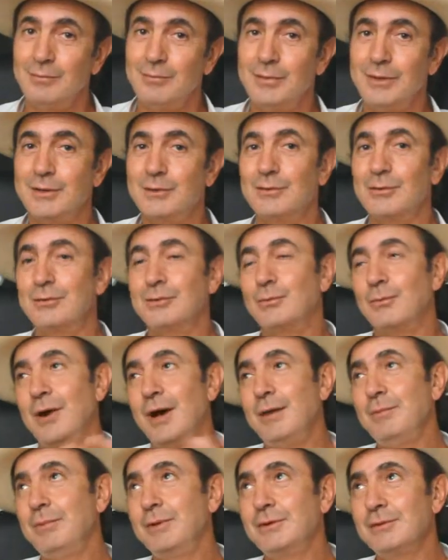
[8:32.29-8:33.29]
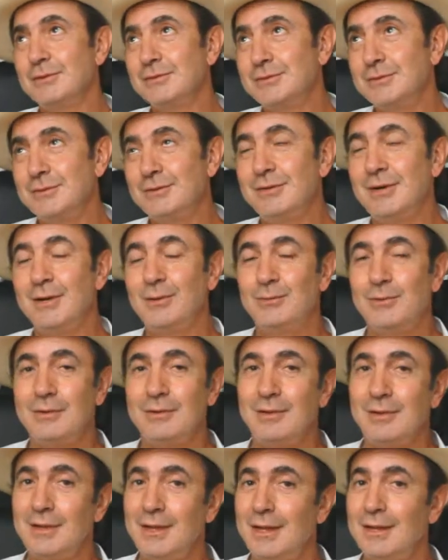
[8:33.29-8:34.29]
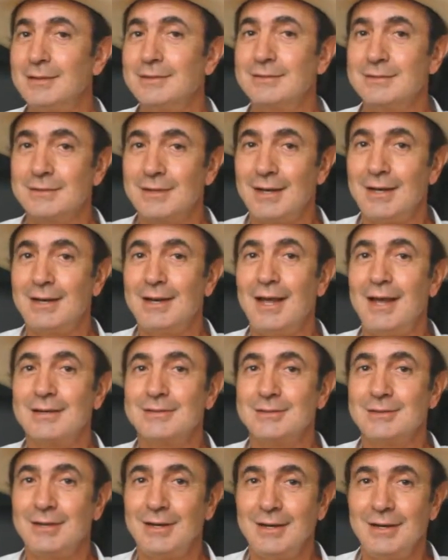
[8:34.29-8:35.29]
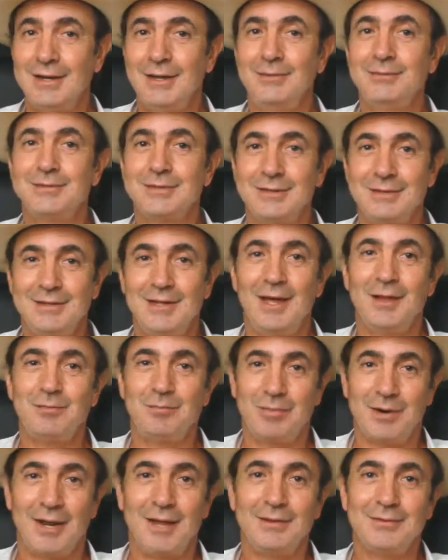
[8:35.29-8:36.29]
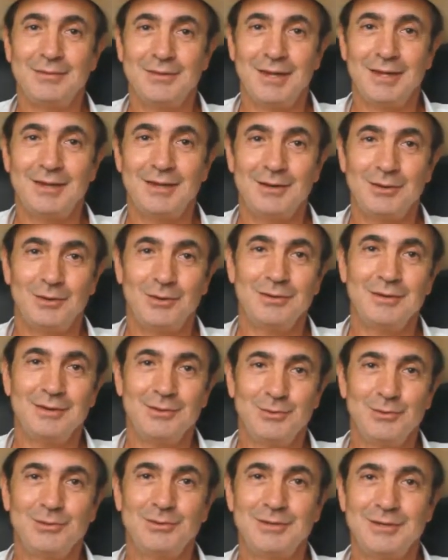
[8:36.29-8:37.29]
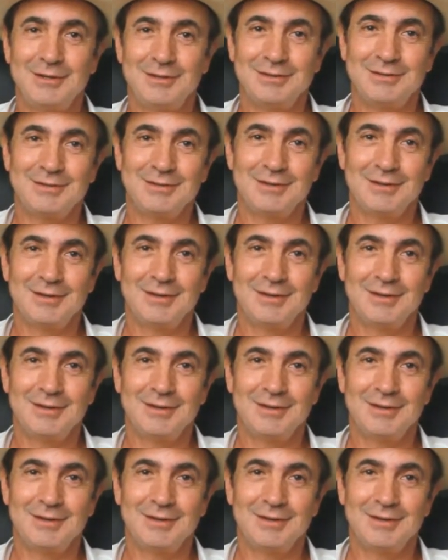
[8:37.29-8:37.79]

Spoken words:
Because why? Because I want less leaves in that plant taking all the nutrients,